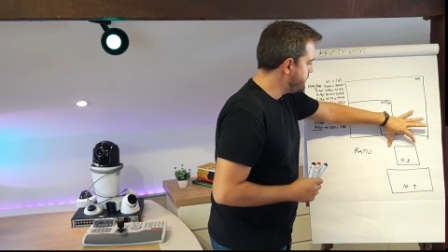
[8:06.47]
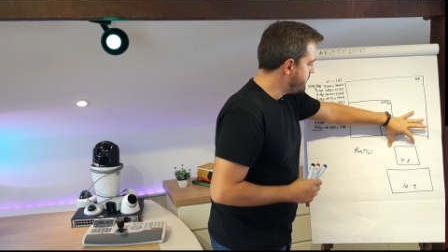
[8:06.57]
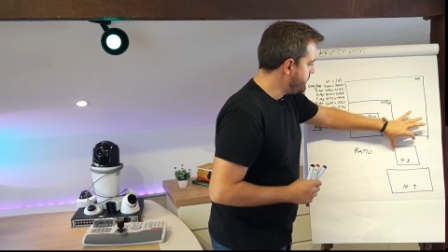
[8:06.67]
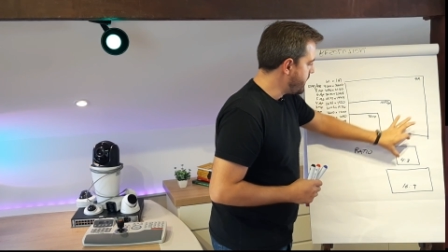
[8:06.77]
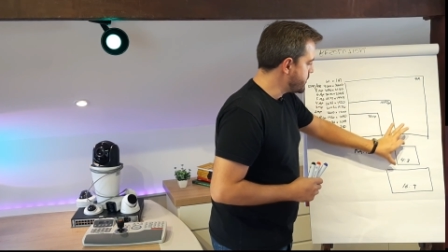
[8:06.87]

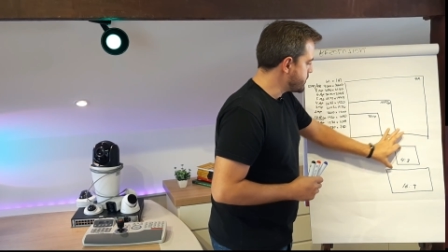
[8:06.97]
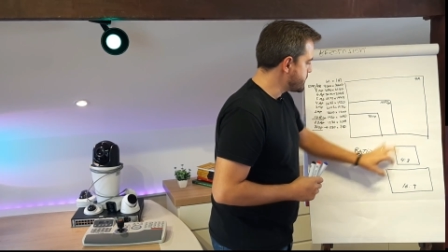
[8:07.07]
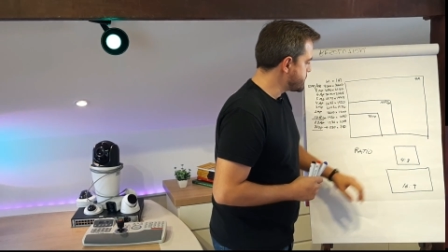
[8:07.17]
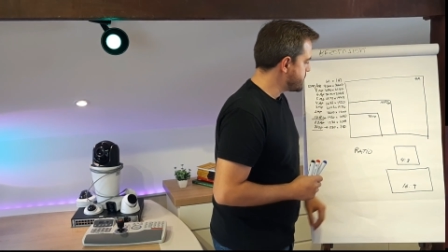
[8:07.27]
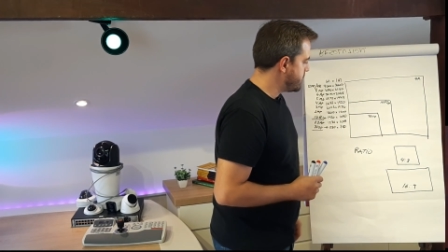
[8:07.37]

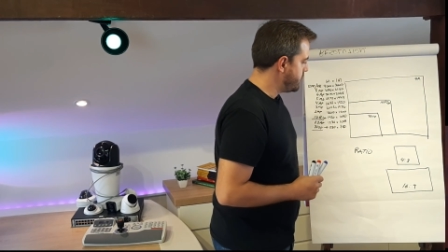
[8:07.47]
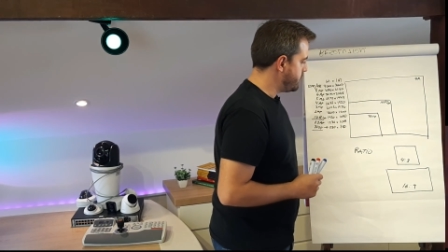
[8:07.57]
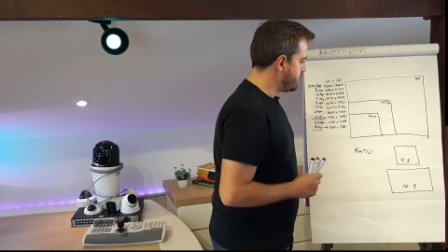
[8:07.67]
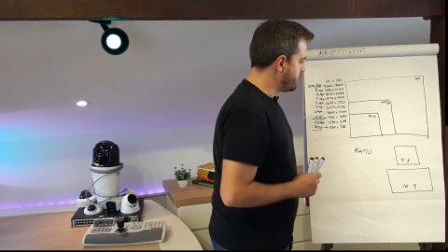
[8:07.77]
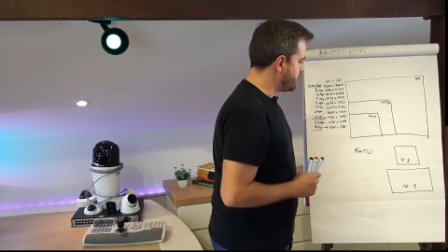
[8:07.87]
measures
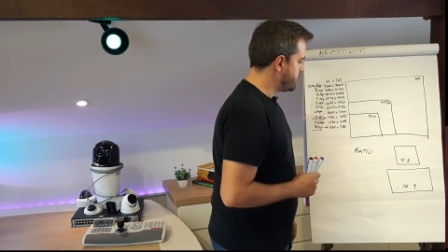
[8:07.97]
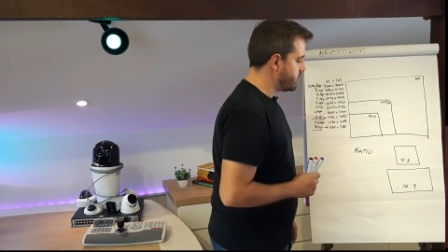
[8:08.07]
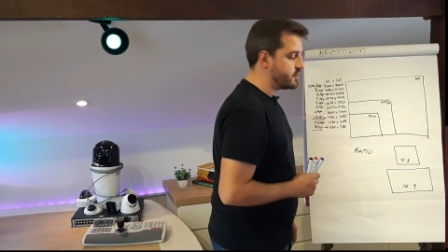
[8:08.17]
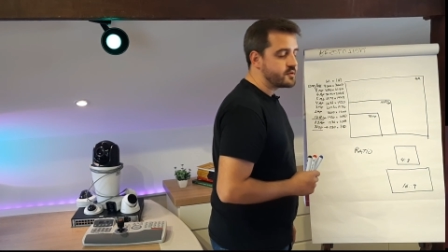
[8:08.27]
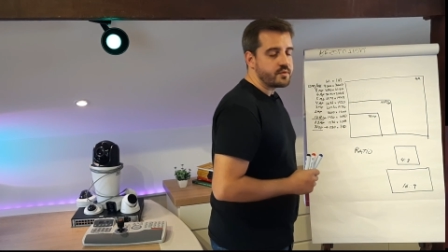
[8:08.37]
in your
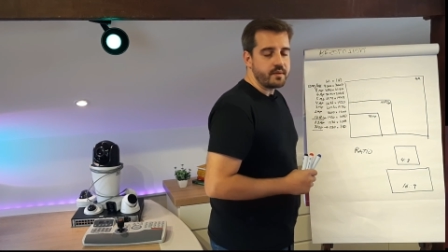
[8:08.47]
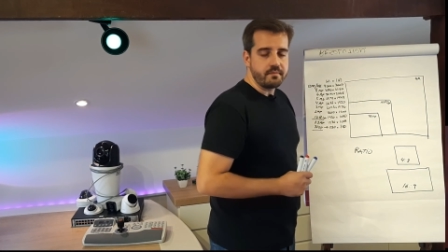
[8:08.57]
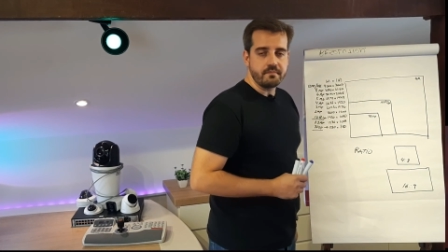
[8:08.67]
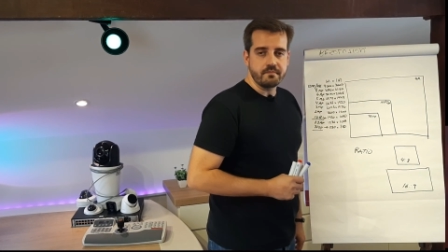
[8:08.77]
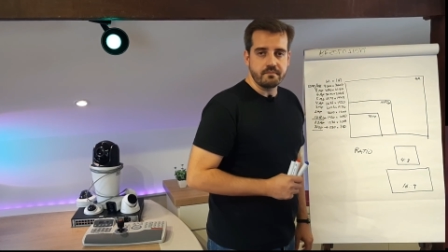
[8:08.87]
stream.
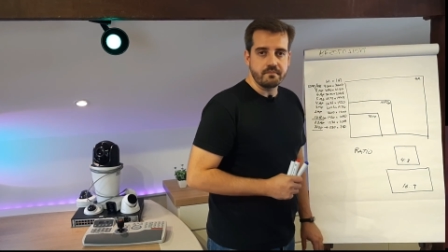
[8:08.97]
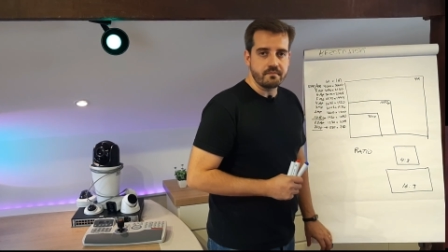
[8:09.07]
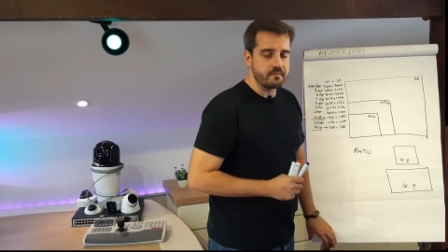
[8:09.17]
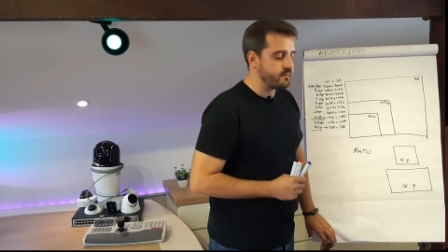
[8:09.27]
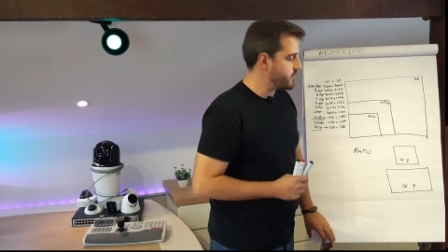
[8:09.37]

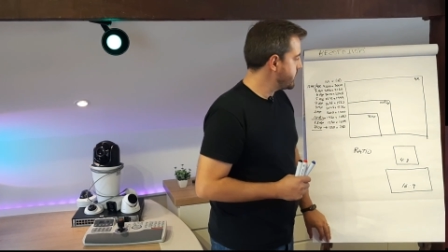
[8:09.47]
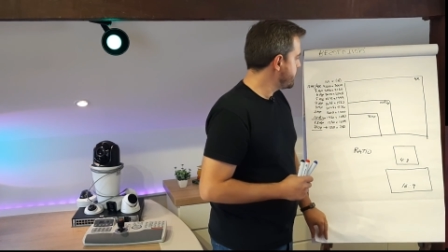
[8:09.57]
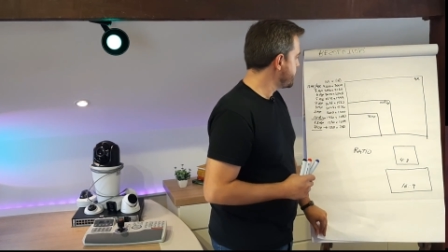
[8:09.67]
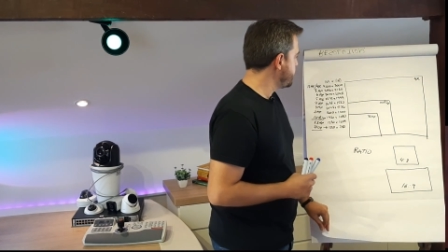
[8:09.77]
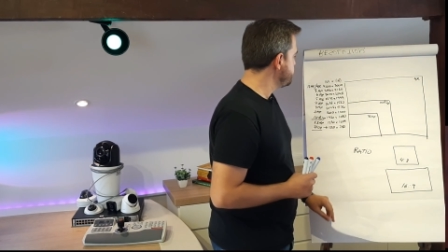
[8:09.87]

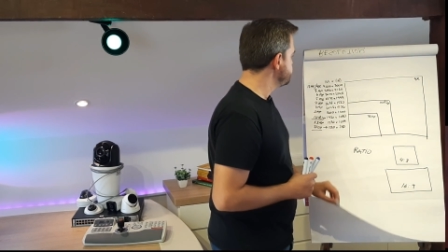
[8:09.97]
Okay.